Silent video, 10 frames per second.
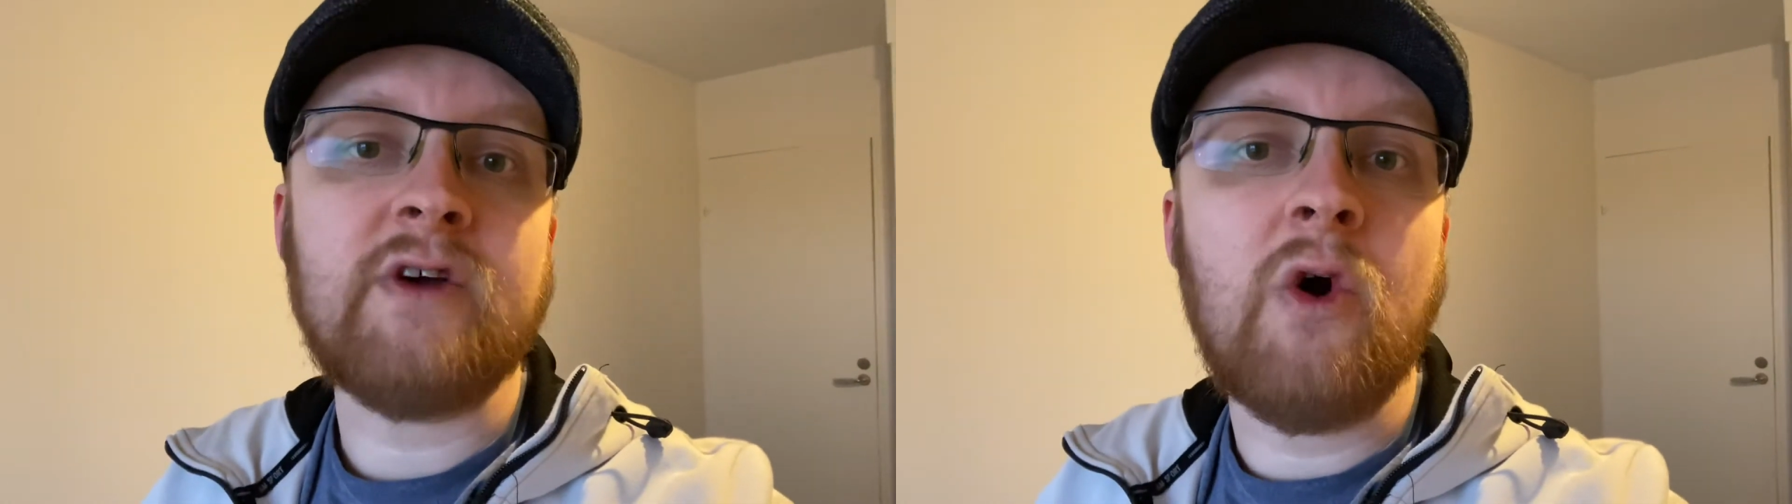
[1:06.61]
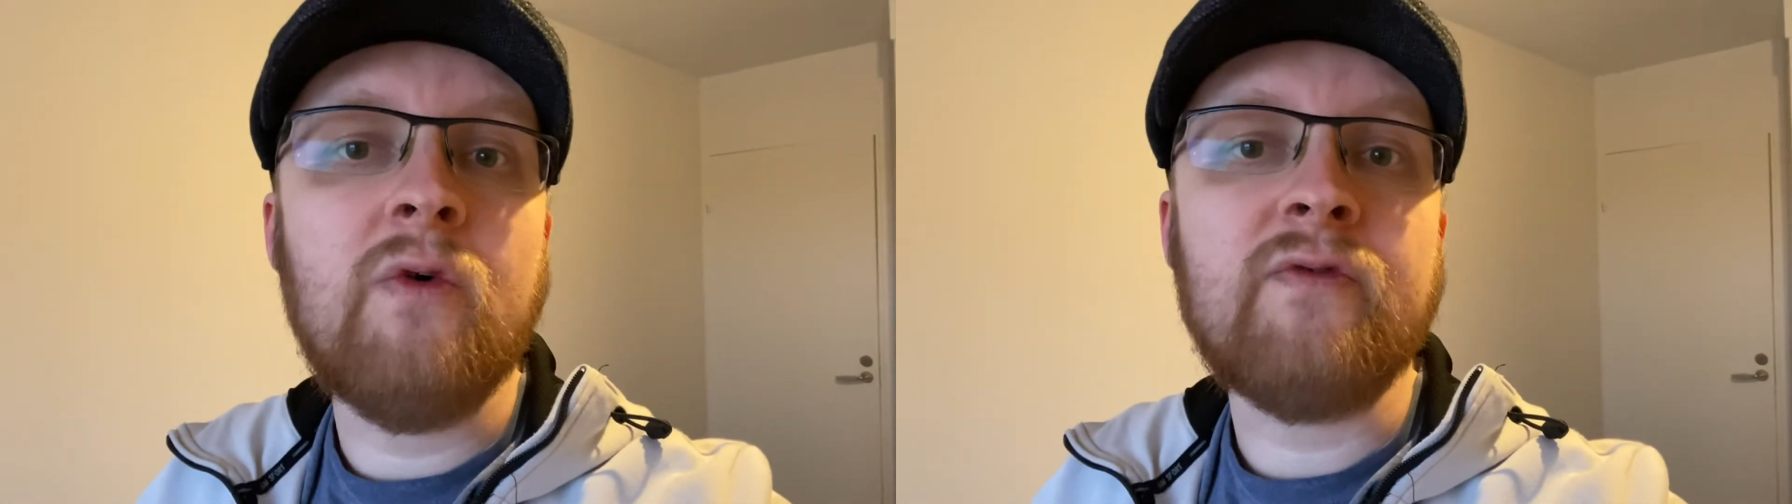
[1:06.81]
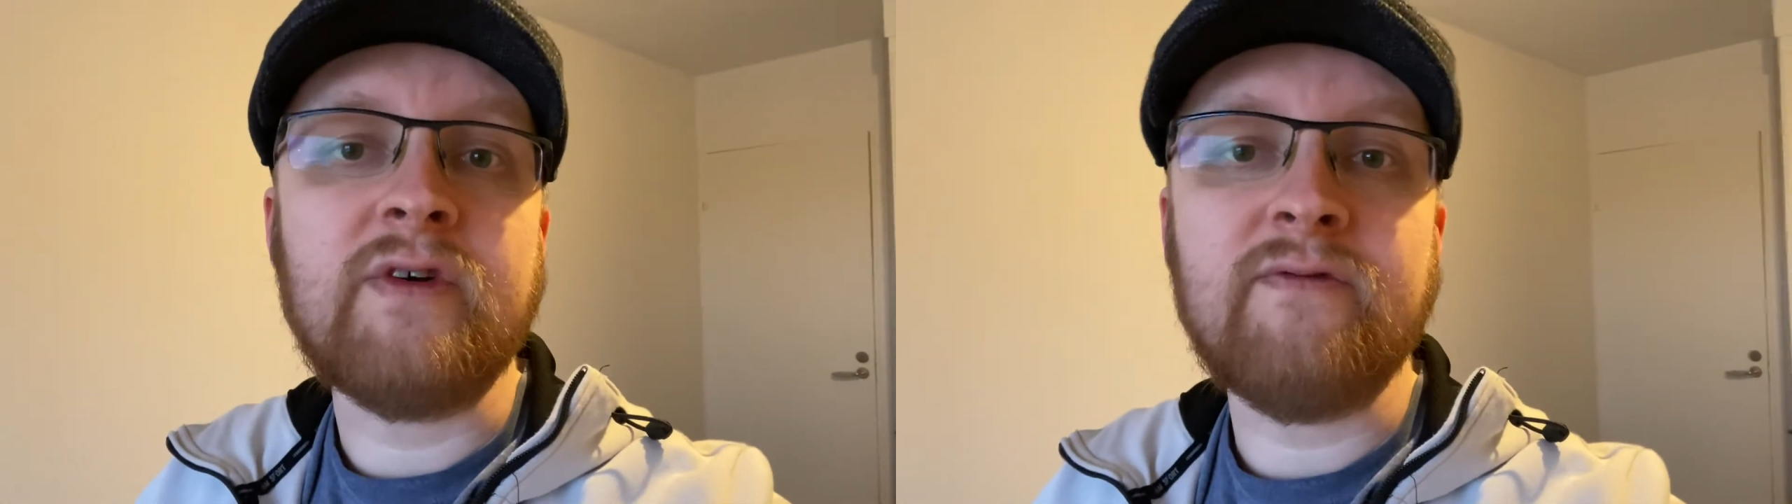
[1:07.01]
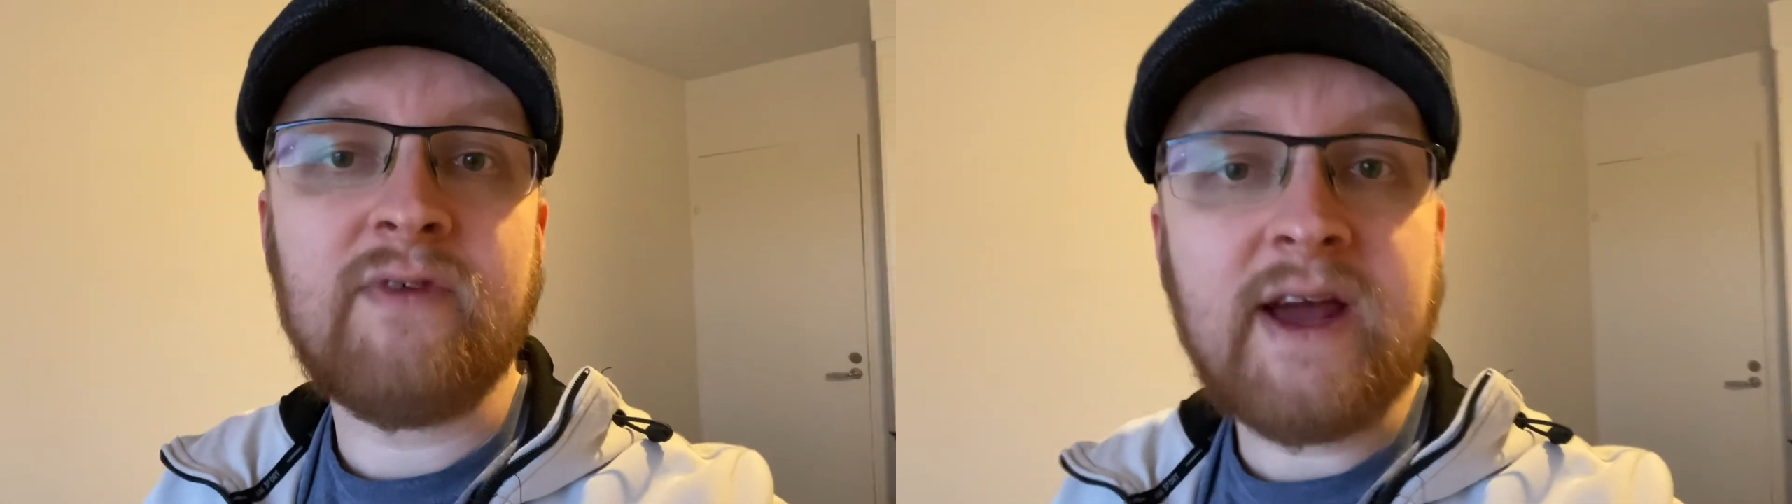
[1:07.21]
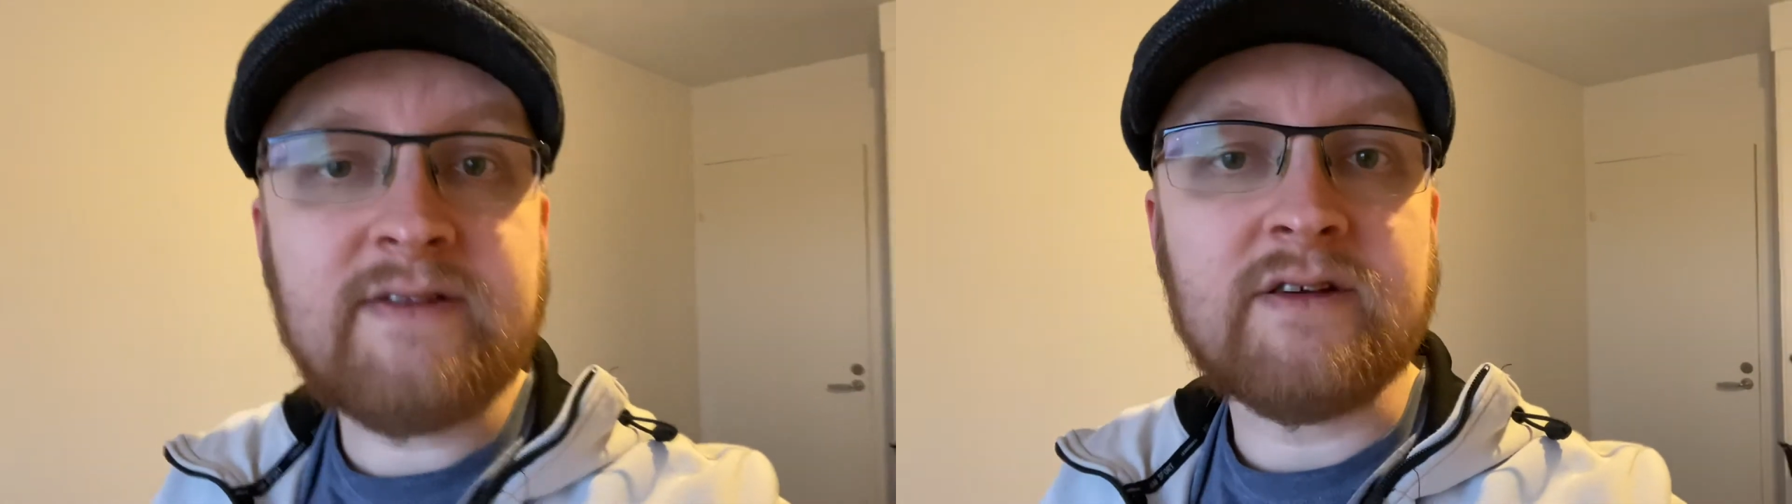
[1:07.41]

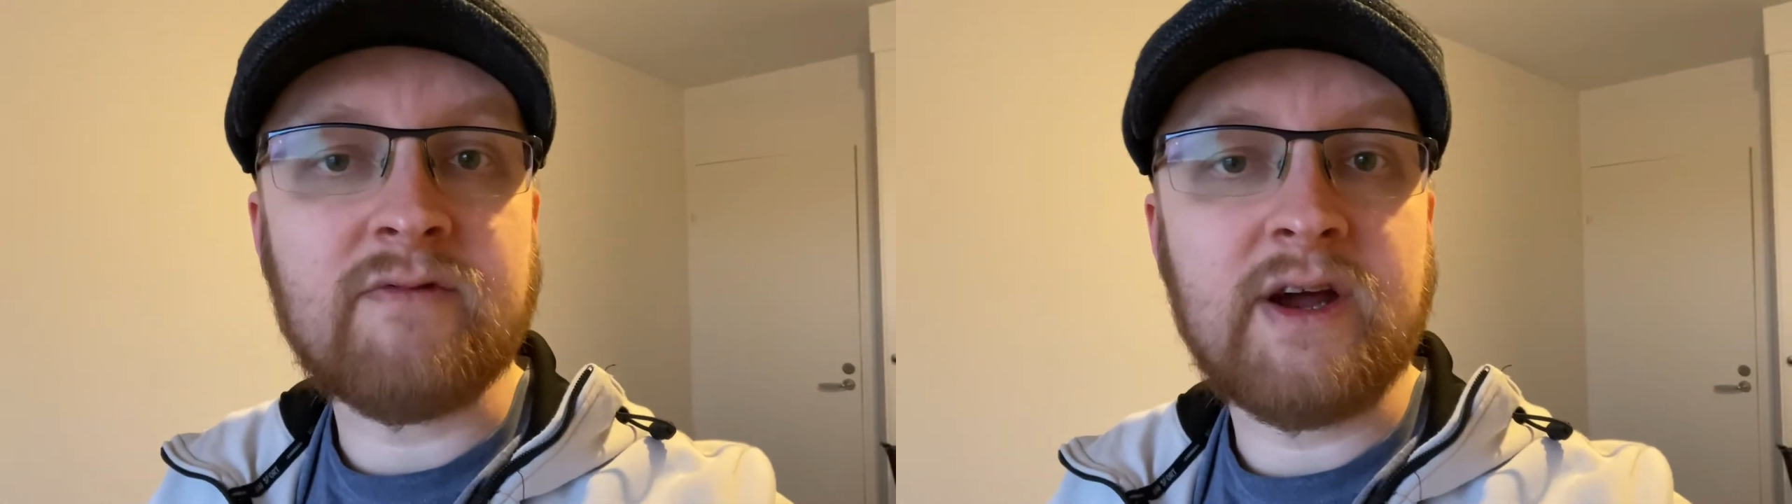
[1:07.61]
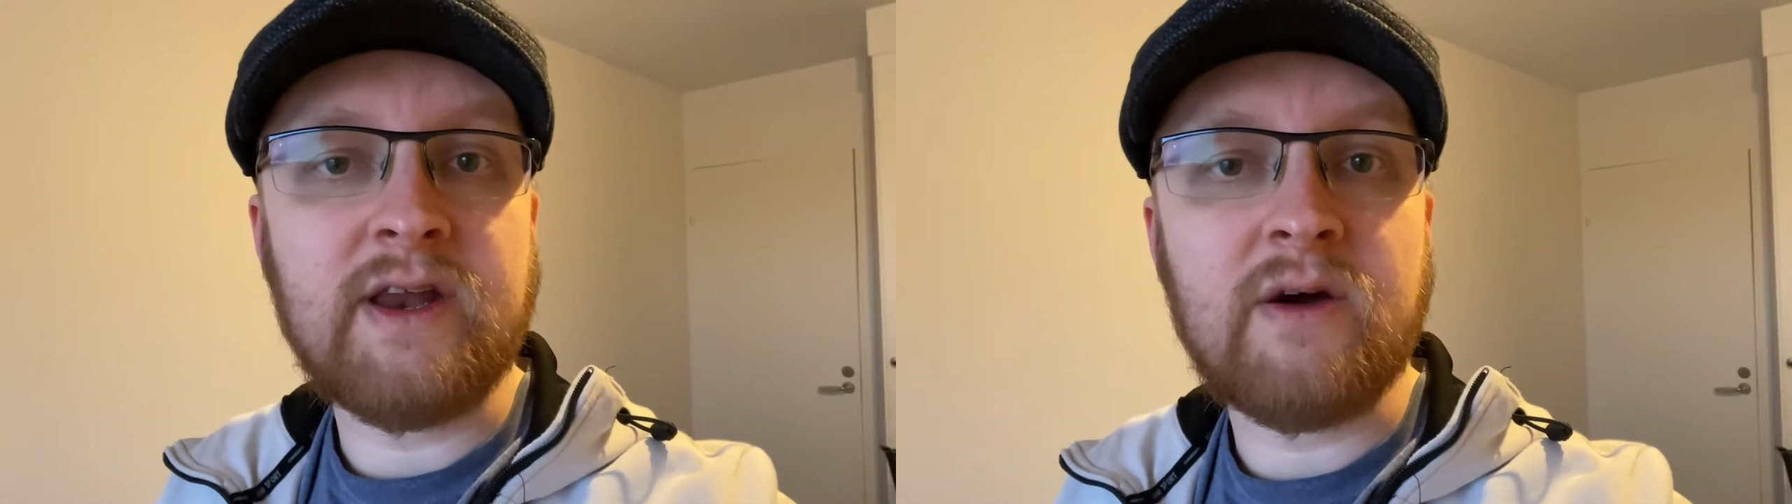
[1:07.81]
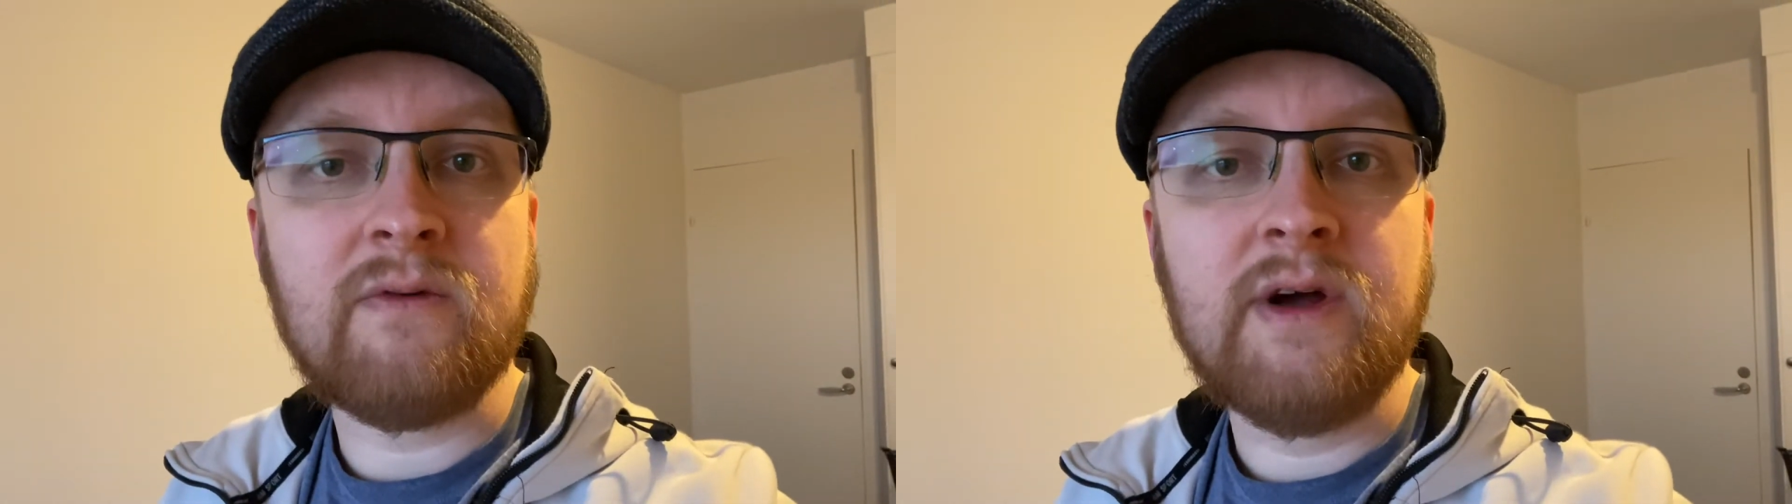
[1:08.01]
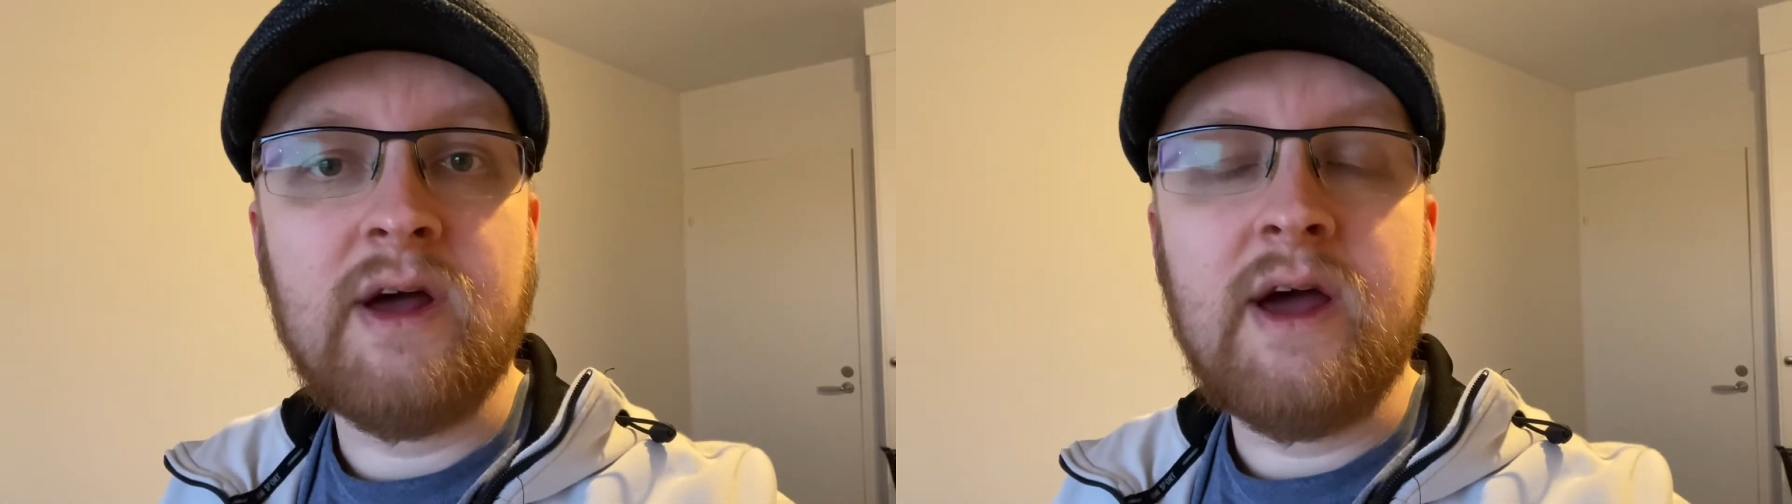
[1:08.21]
overinflated right now.